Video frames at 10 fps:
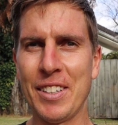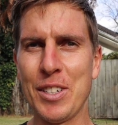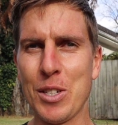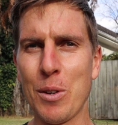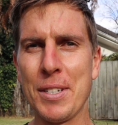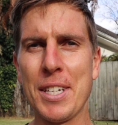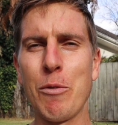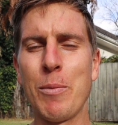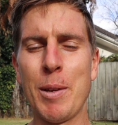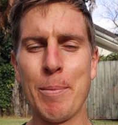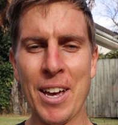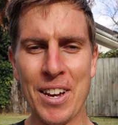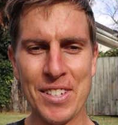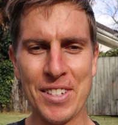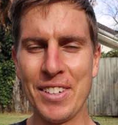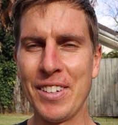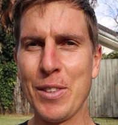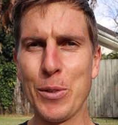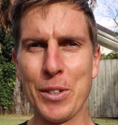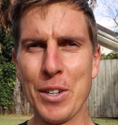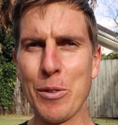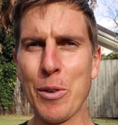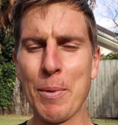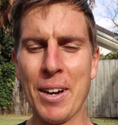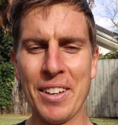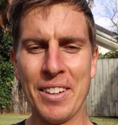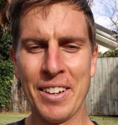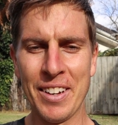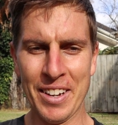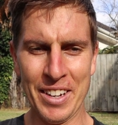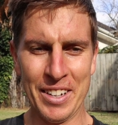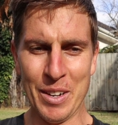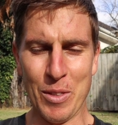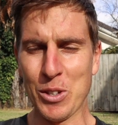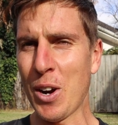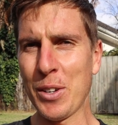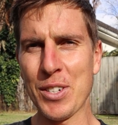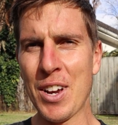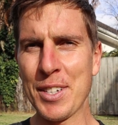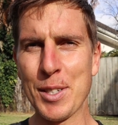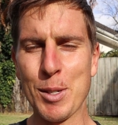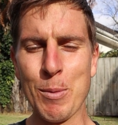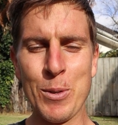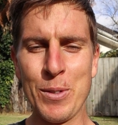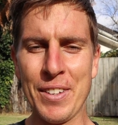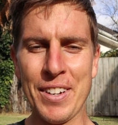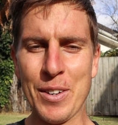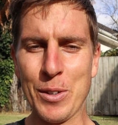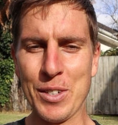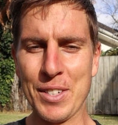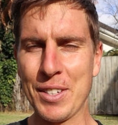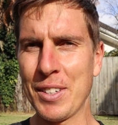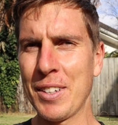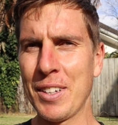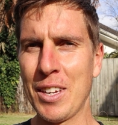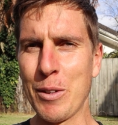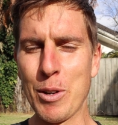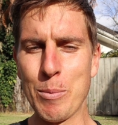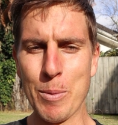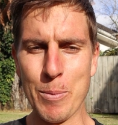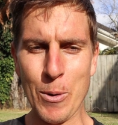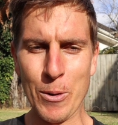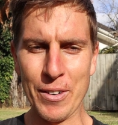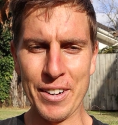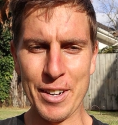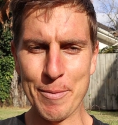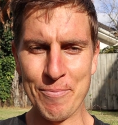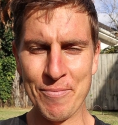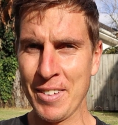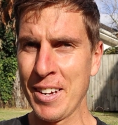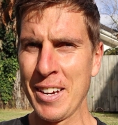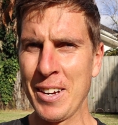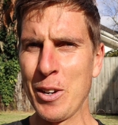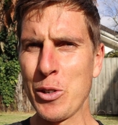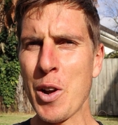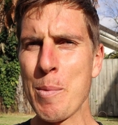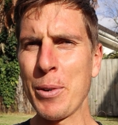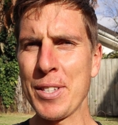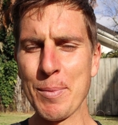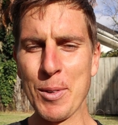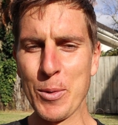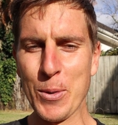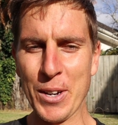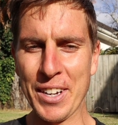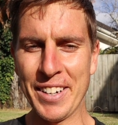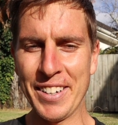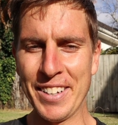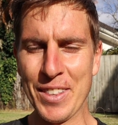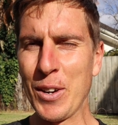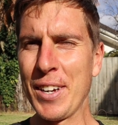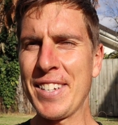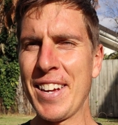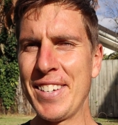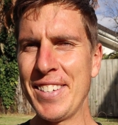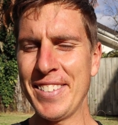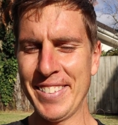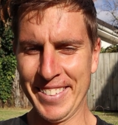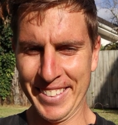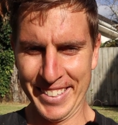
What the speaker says: Just over 7-minute pace, and thought, if the trails are nice and smooth, then I'll just give it a bit more and try and put some good work in the early stages.